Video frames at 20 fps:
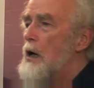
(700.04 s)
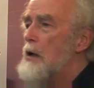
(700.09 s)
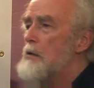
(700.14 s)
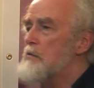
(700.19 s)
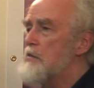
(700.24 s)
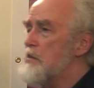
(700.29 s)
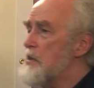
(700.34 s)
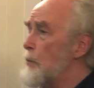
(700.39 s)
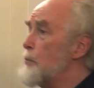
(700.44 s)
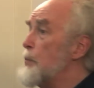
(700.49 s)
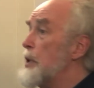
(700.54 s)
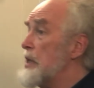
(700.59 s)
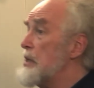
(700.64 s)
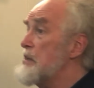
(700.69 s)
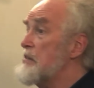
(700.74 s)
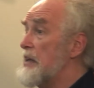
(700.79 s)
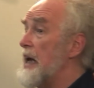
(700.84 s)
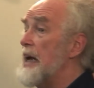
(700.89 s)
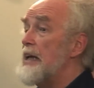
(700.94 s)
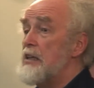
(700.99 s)
somebody
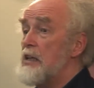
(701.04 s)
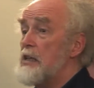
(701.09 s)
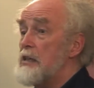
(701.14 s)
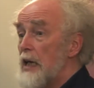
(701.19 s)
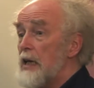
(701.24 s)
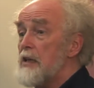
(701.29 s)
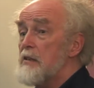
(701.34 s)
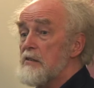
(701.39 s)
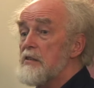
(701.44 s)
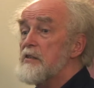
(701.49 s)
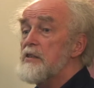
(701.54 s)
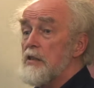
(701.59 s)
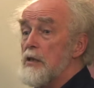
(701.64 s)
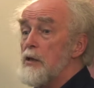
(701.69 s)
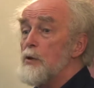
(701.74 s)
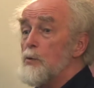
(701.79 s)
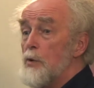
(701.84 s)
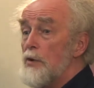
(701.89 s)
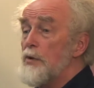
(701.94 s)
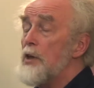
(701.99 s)
standing next to
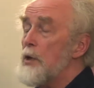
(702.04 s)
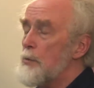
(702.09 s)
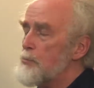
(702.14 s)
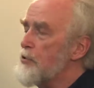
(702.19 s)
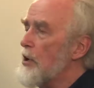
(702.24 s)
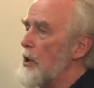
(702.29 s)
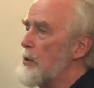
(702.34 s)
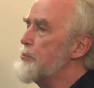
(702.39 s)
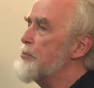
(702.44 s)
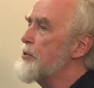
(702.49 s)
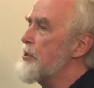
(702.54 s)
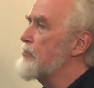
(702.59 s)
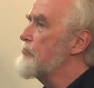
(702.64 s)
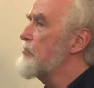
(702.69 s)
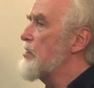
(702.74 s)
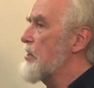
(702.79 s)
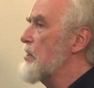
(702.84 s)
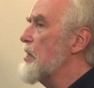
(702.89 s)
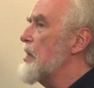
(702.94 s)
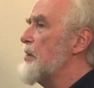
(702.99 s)
you with an appropriate
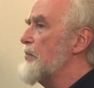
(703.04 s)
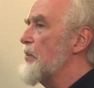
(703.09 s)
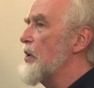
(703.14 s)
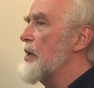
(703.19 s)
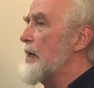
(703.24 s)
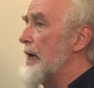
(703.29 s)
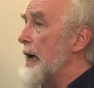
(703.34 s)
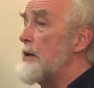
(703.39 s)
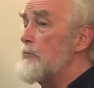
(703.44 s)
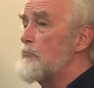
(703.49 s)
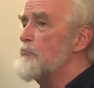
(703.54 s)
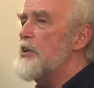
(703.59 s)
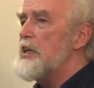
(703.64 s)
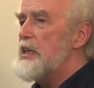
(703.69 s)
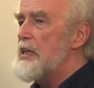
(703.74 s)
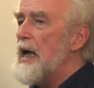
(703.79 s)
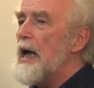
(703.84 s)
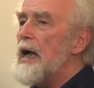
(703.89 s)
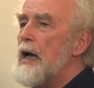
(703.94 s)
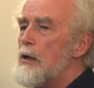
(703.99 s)
receiver can
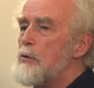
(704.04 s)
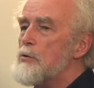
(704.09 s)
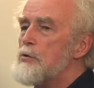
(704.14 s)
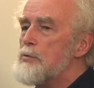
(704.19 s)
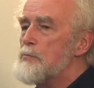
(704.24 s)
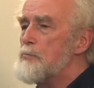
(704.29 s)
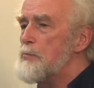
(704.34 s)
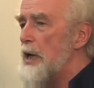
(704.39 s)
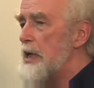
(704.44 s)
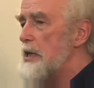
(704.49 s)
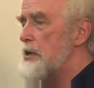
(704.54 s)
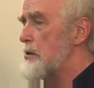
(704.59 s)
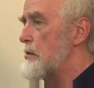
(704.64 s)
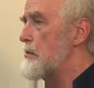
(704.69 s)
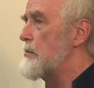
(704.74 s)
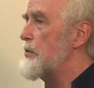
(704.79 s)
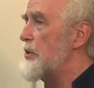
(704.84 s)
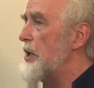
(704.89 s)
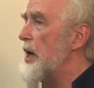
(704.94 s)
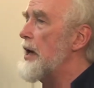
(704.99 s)
read out
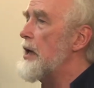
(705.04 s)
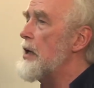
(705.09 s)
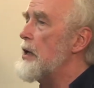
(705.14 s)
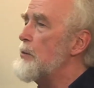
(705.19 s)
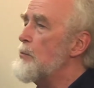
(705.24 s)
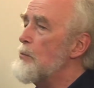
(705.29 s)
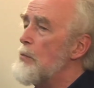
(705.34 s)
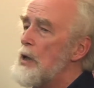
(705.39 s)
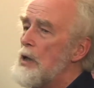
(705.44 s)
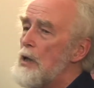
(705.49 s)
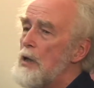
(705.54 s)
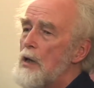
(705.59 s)
patient name,